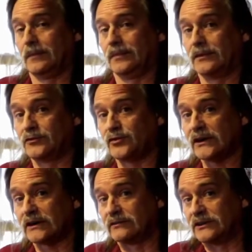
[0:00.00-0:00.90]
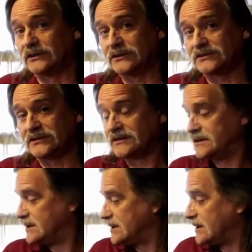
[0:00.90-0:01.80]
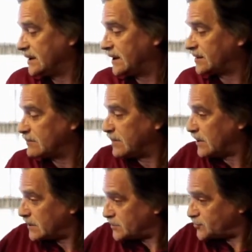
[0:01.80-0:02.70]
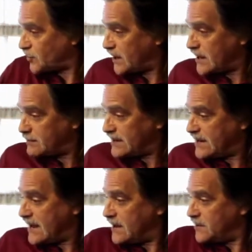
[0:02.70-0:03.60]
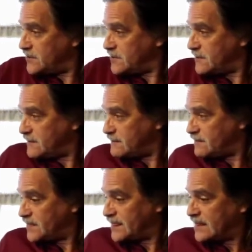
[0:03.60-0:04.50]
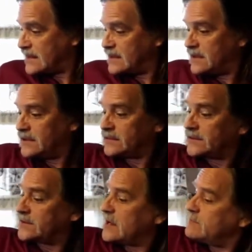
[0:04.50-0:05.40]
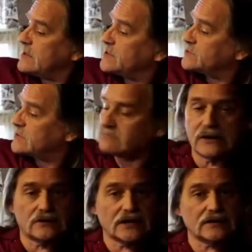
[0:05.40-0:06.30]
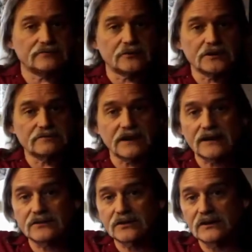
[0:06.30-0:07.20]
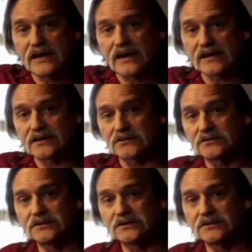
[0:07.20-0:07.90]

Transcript: The trick of it is, get the book straight up and down, the tape measure about at a 45-degree angle,